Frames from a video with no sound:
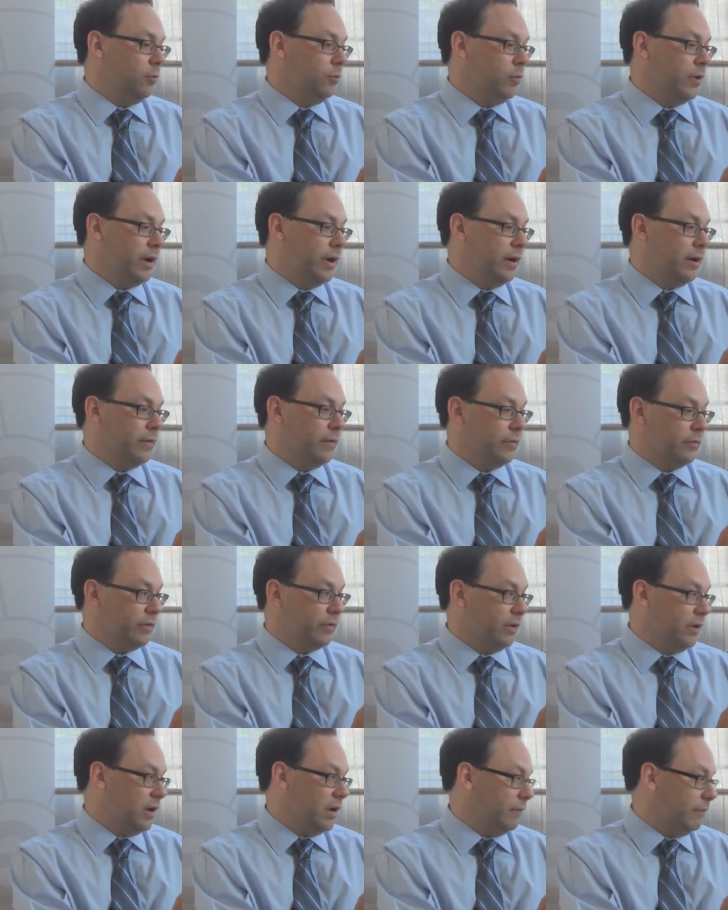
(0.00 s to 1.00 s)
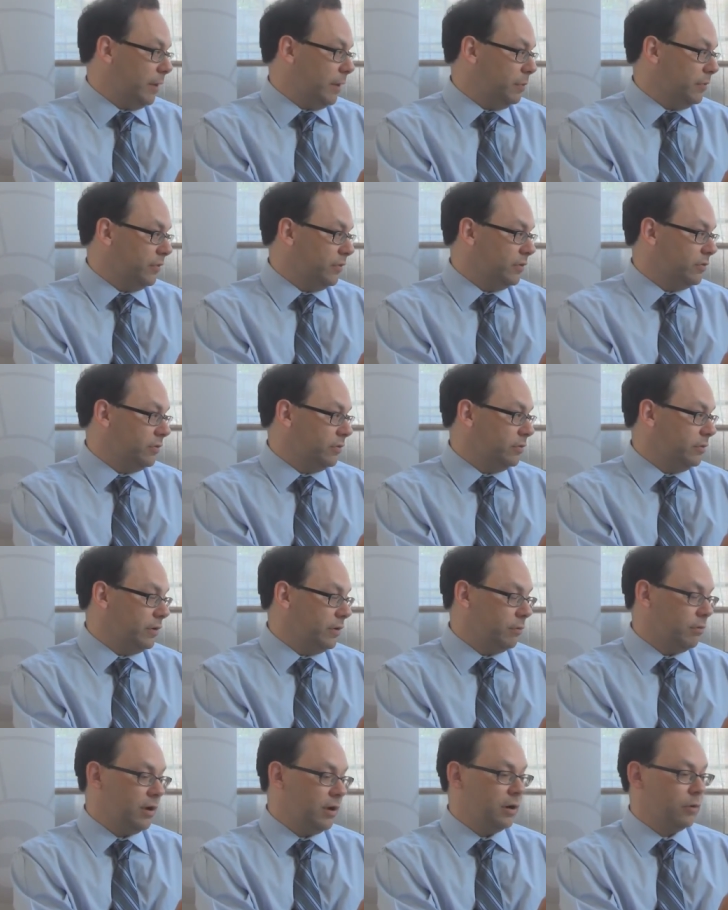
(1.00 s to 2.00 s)
where there's a lot of opposition to
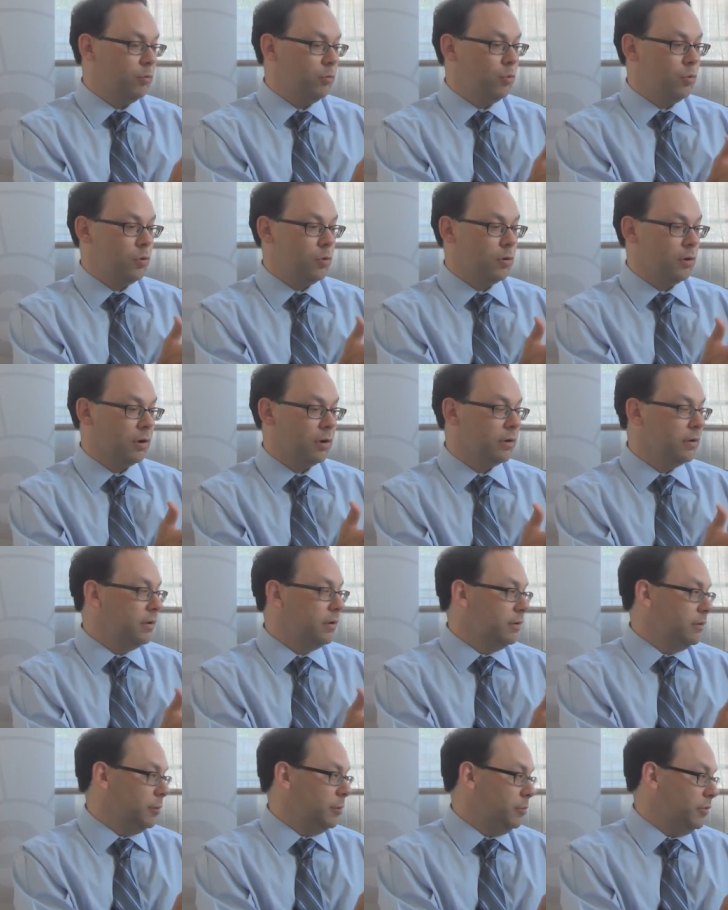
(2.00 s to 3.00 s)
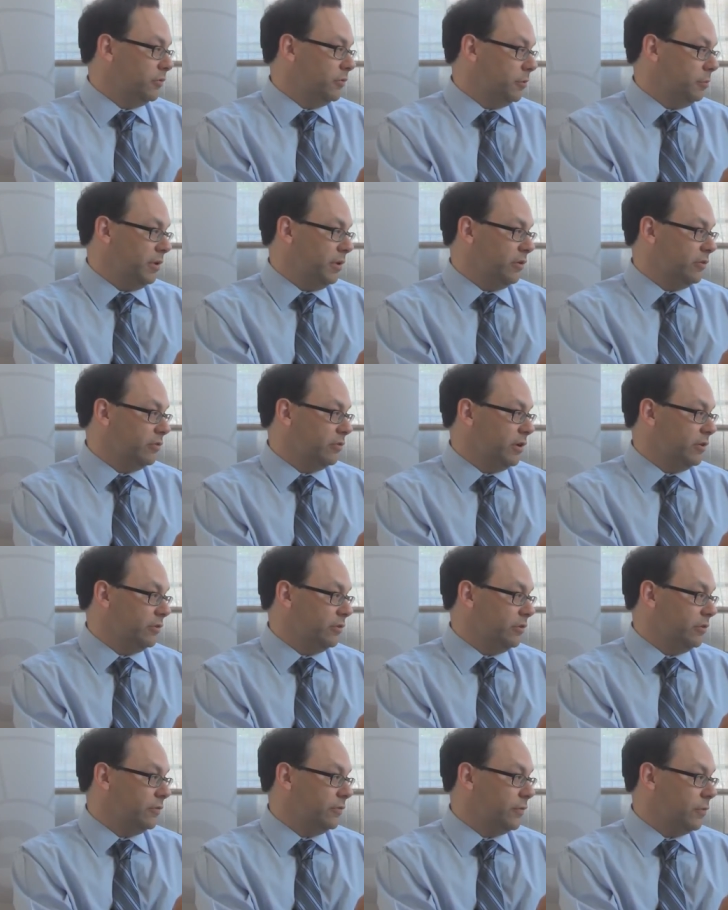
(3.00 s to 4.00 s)
the Iraq War. The Bush
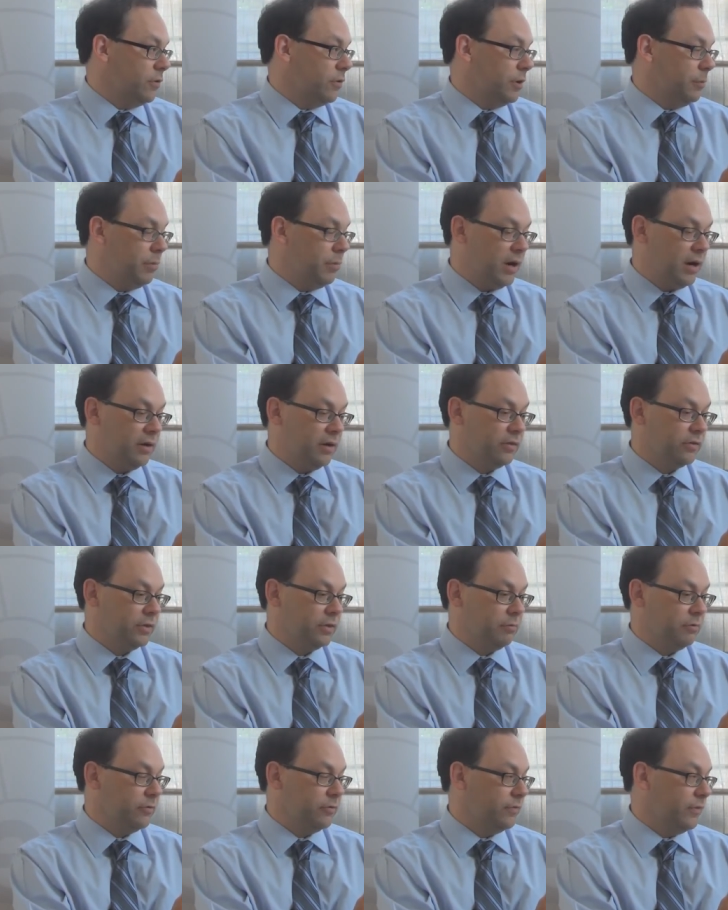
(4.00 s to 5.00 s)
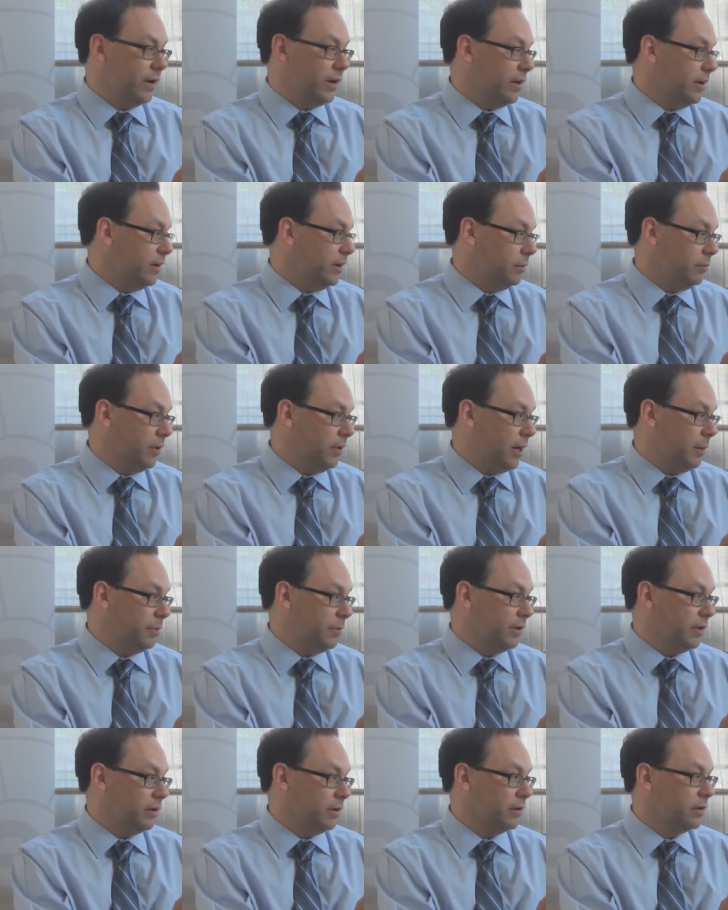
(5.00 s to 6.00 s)
administration's foreign policy was very
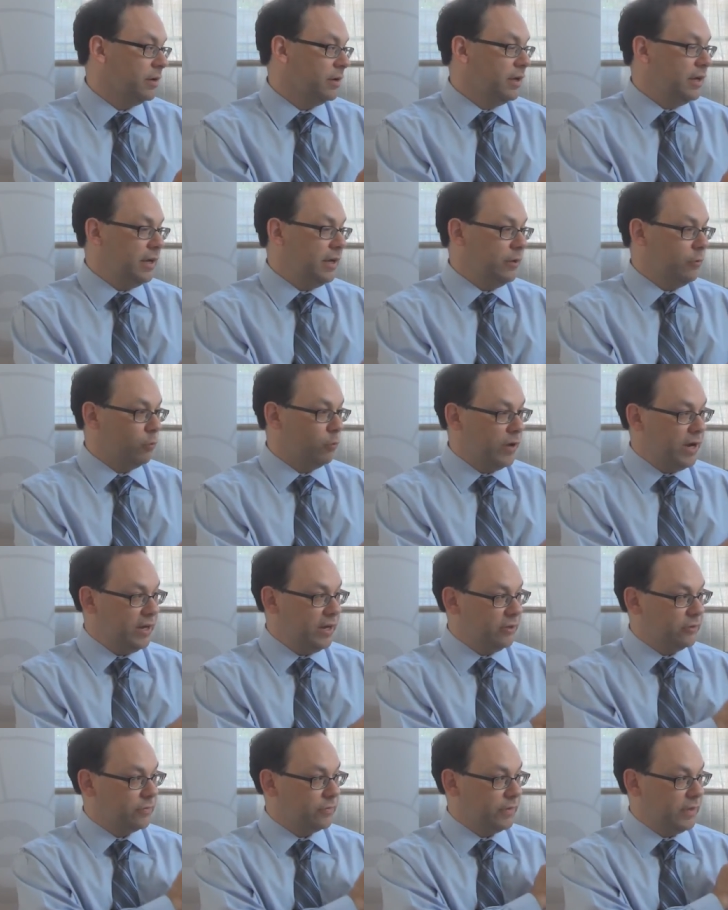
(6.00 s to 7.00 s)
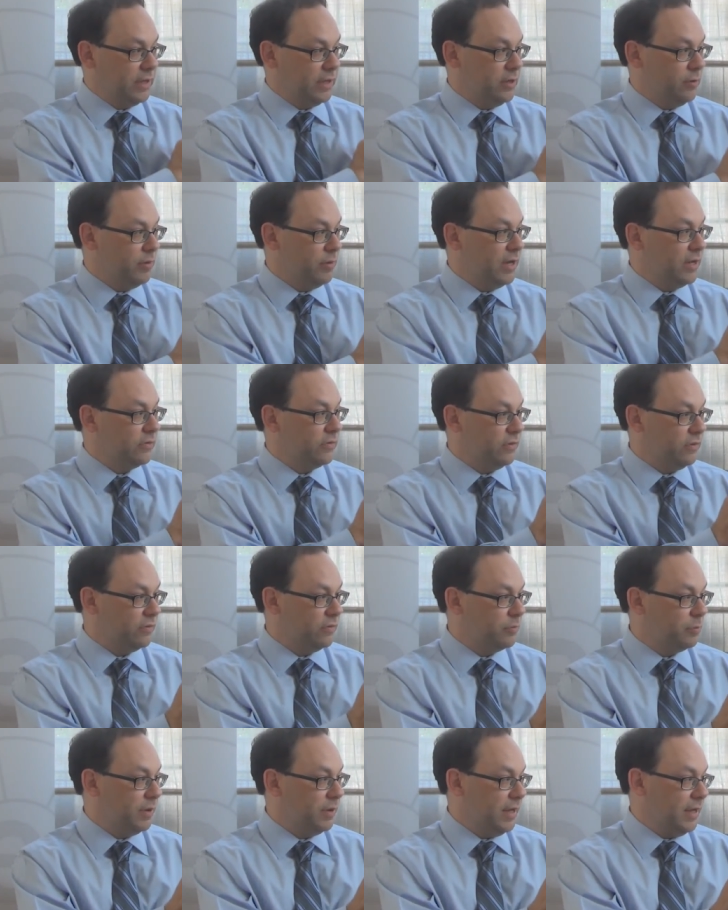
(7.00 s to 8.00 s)
unpopular, and ratings for the U.S. and
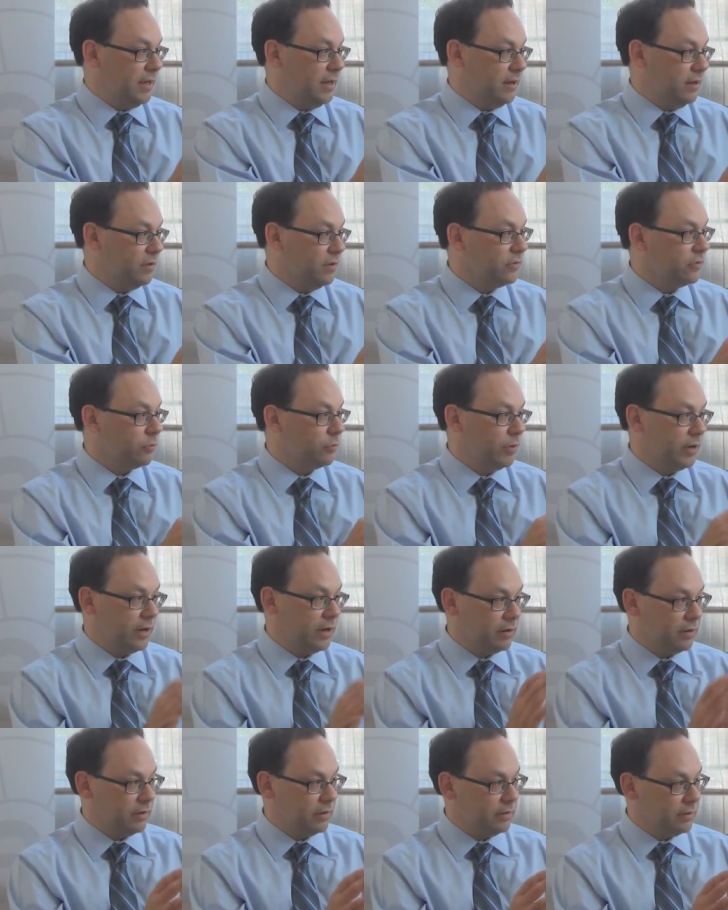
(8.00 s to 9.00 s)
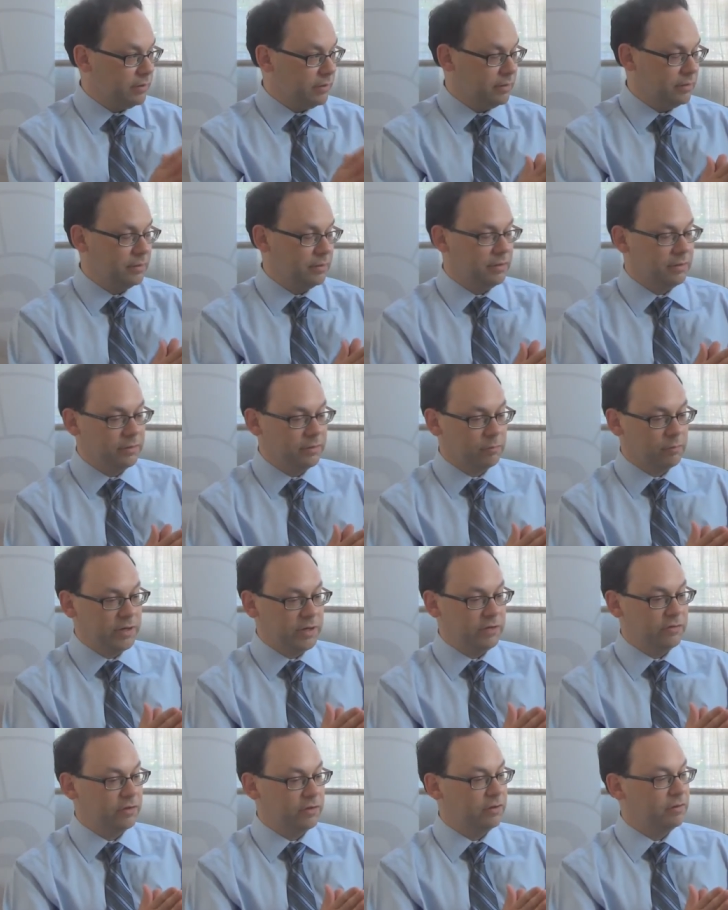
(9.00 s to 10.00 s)
Spain and elsewhere in the
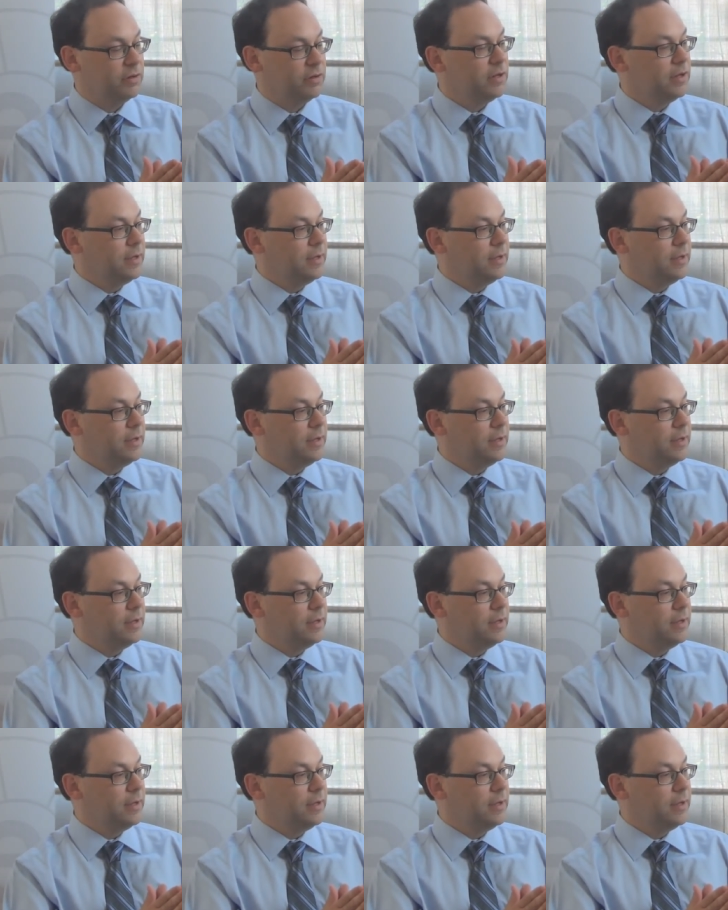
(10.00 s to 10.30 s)
region